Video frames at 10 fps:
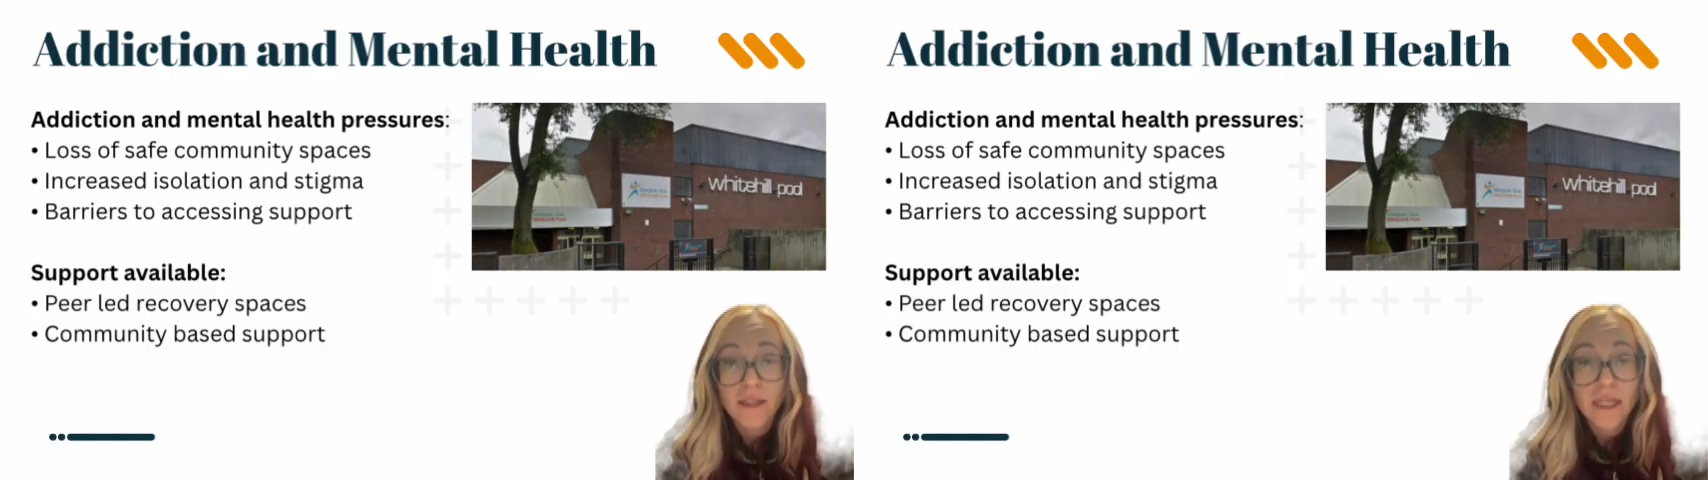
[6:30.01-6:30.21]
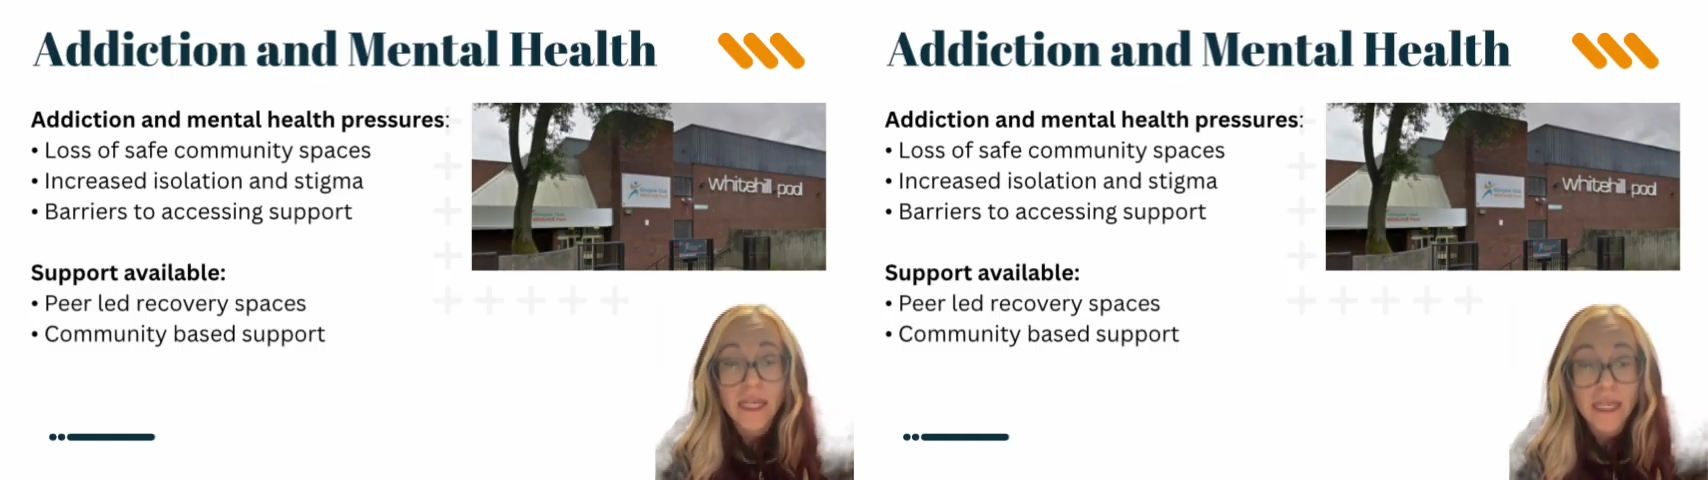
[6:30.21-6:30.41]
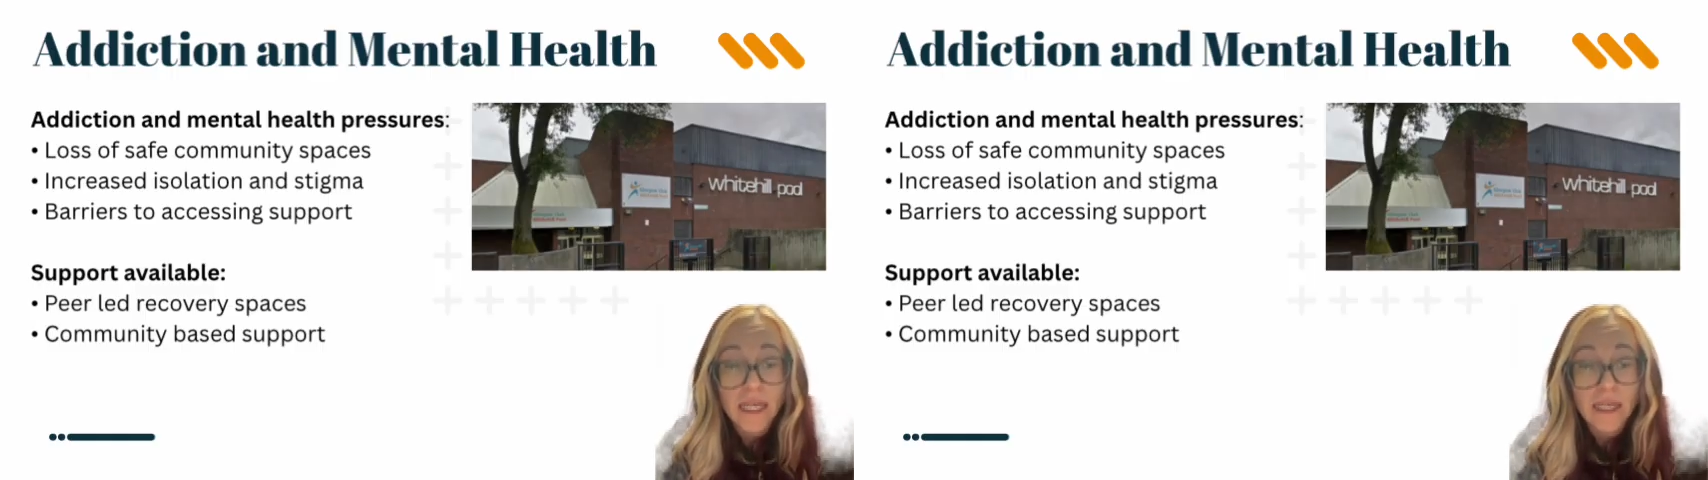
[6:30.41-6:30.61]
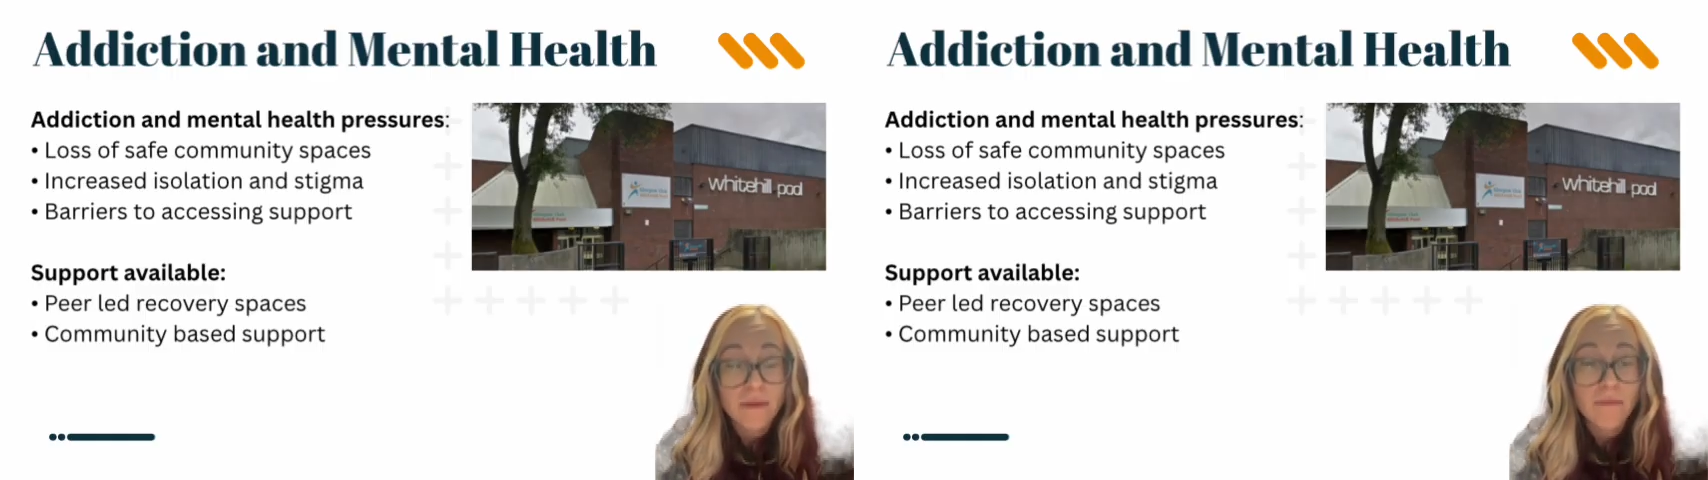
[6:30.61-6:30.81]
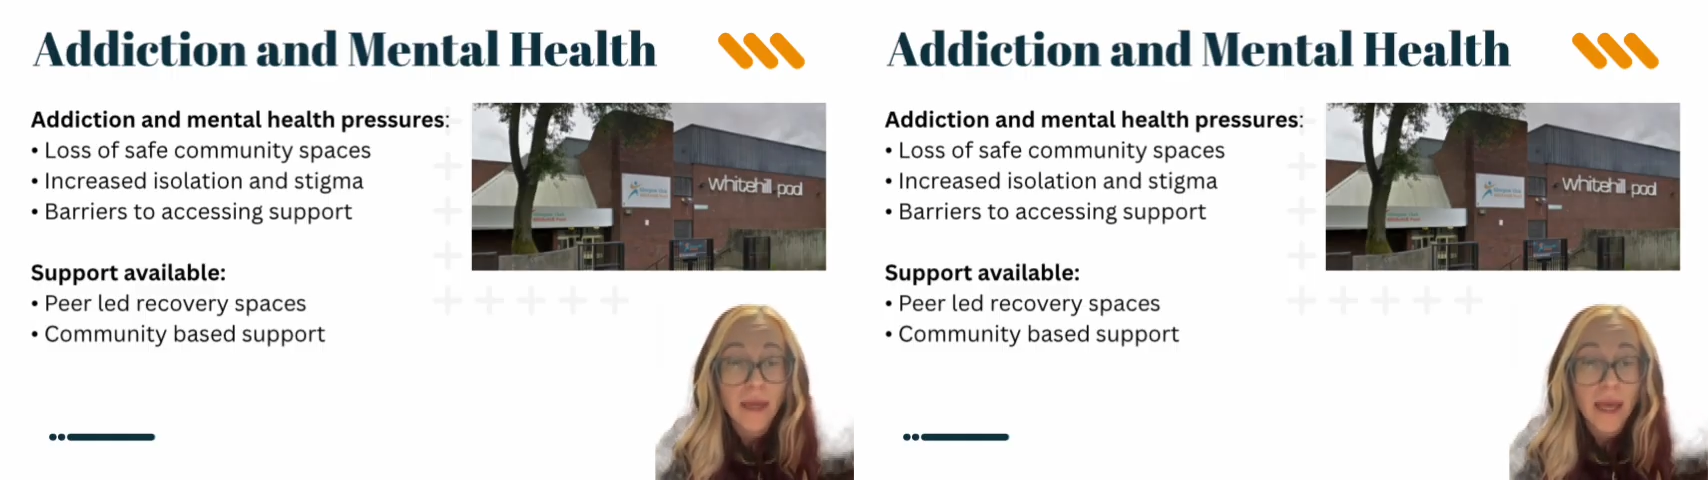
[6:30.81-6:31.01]
the
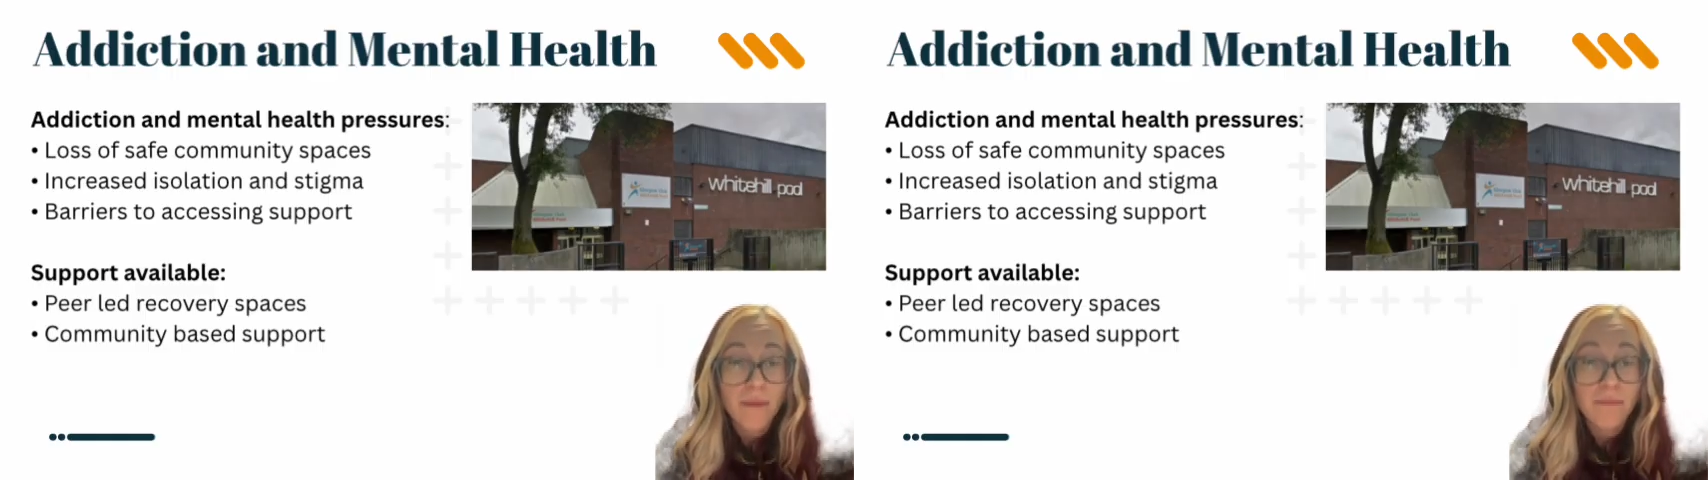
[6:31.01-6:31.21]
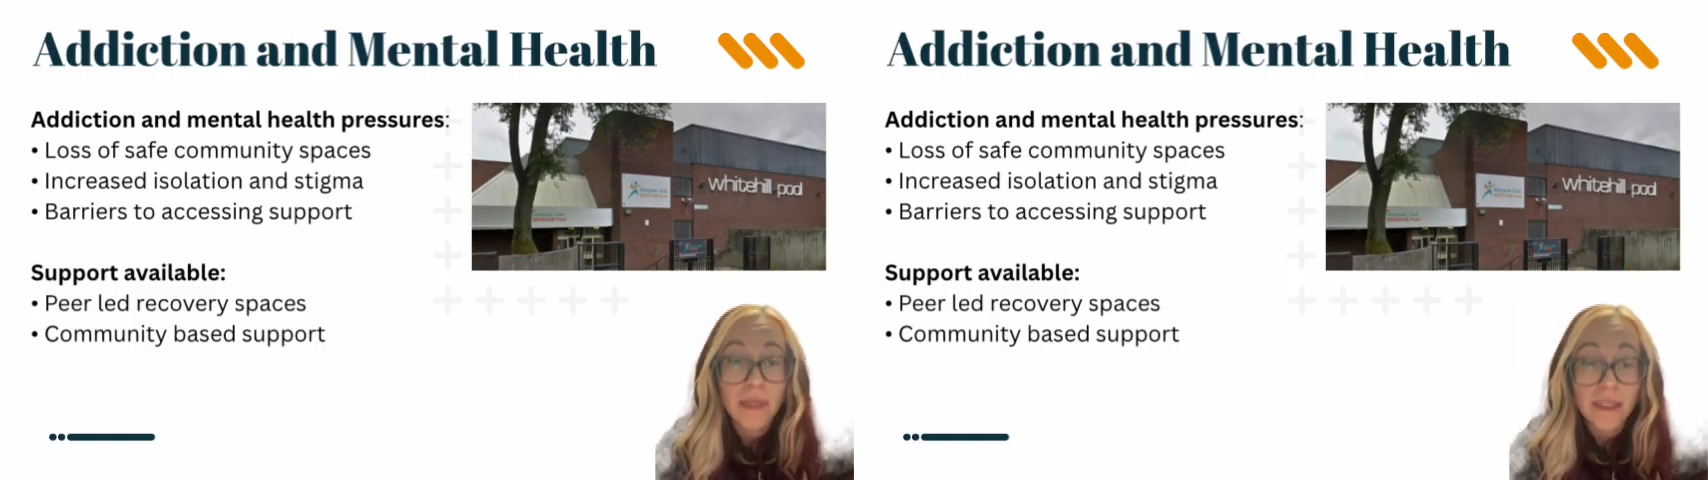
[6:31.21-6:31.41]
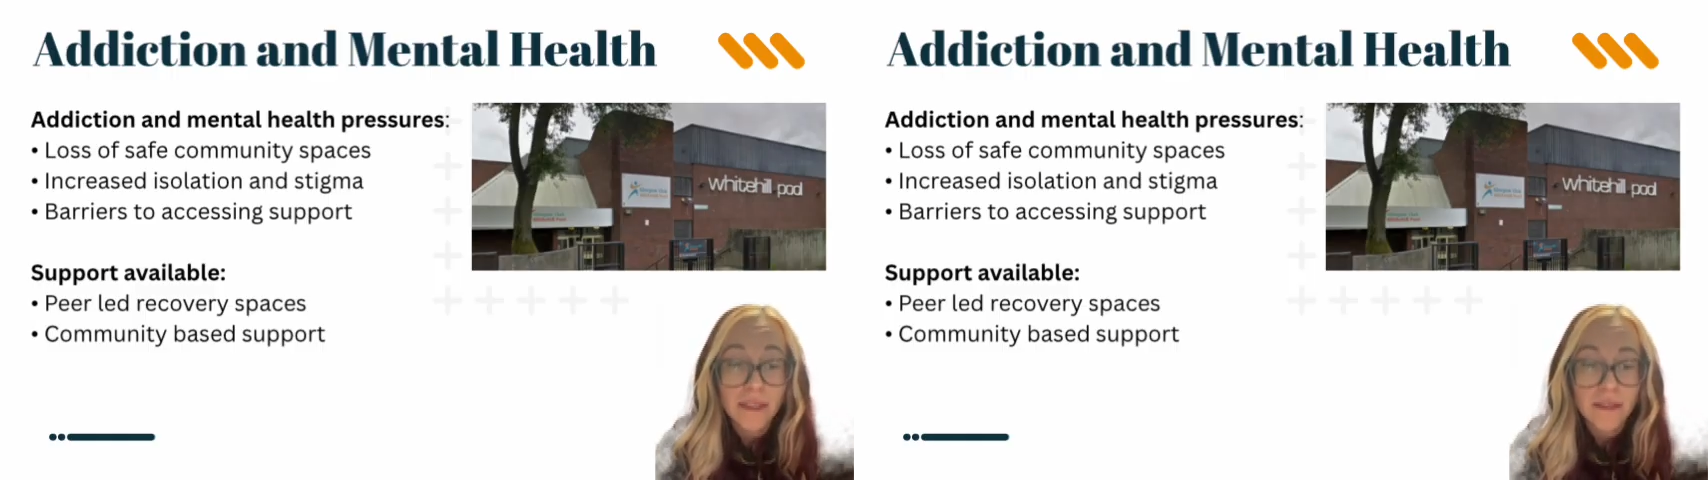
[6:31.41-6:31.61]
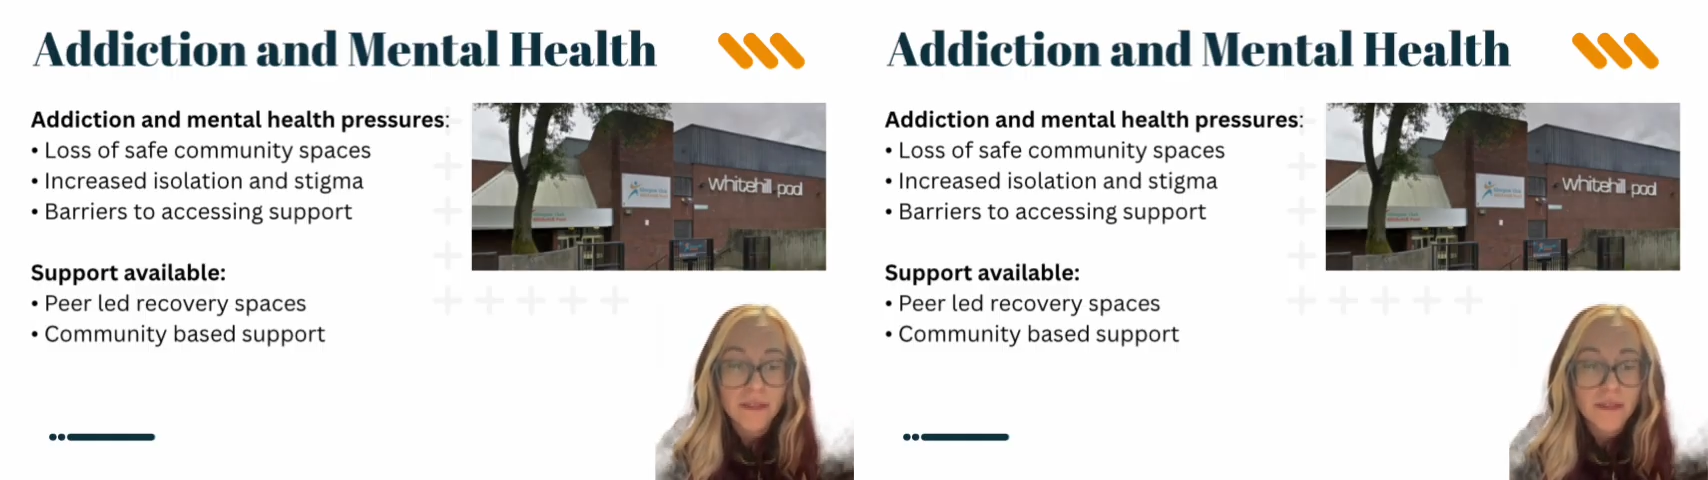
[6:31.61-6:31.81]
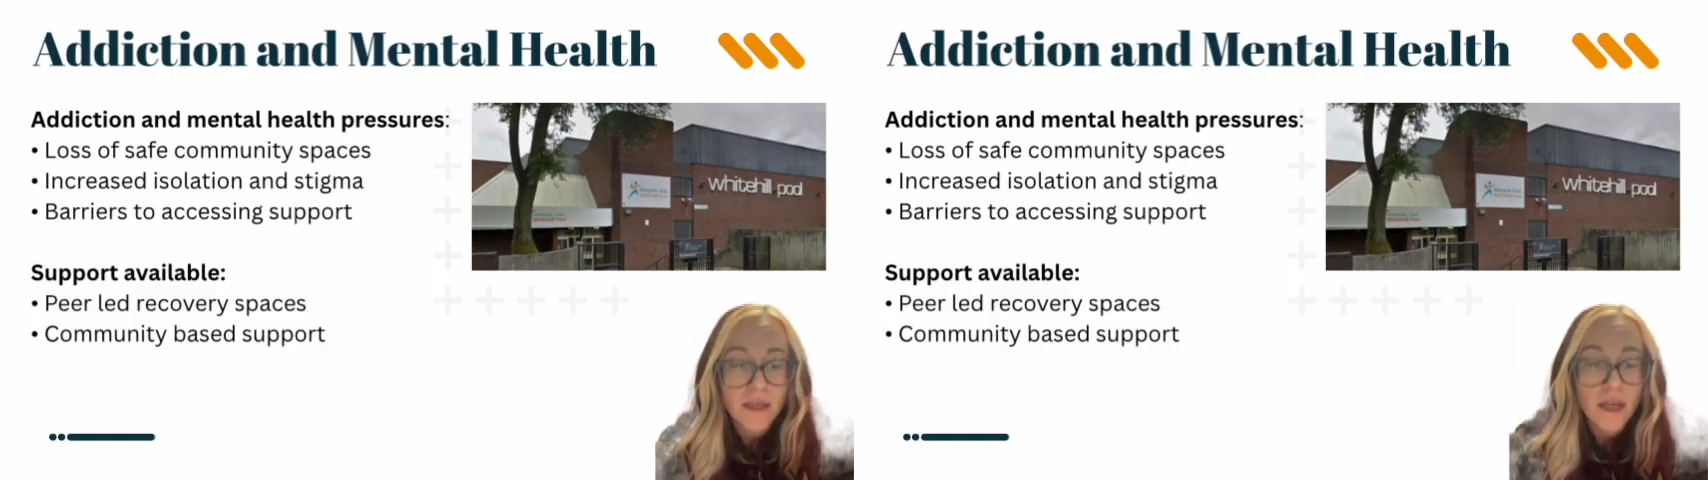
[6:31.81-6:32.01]
AA
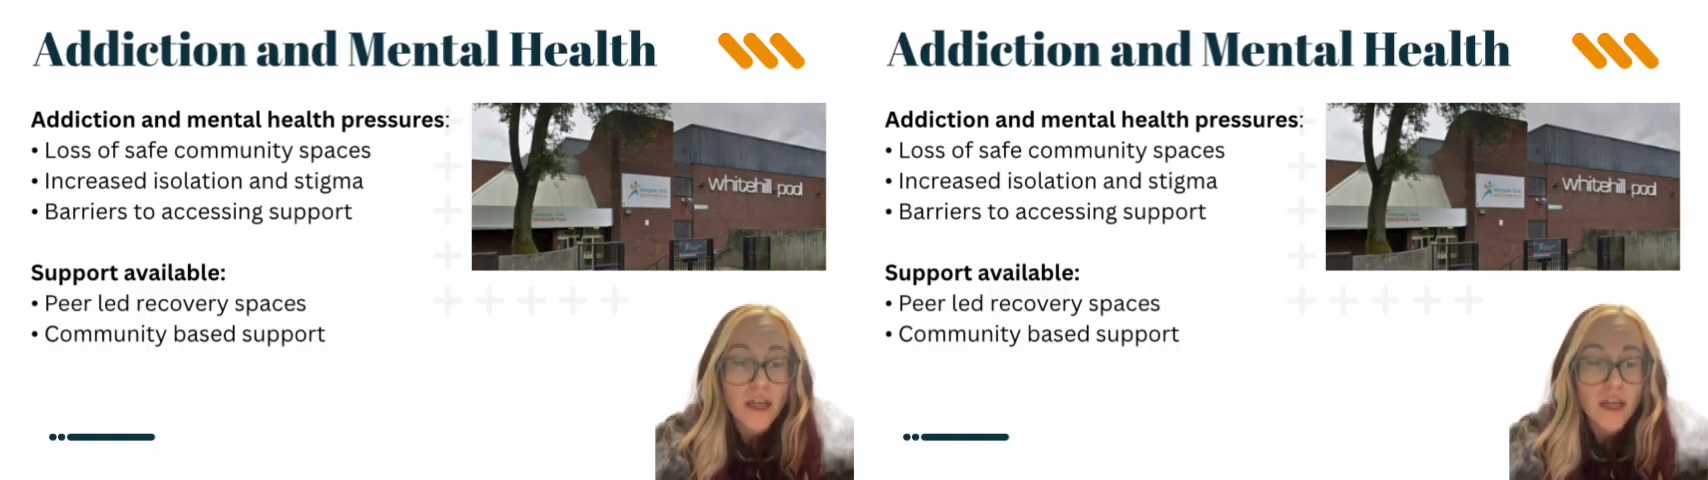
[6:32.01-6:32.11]
meetings.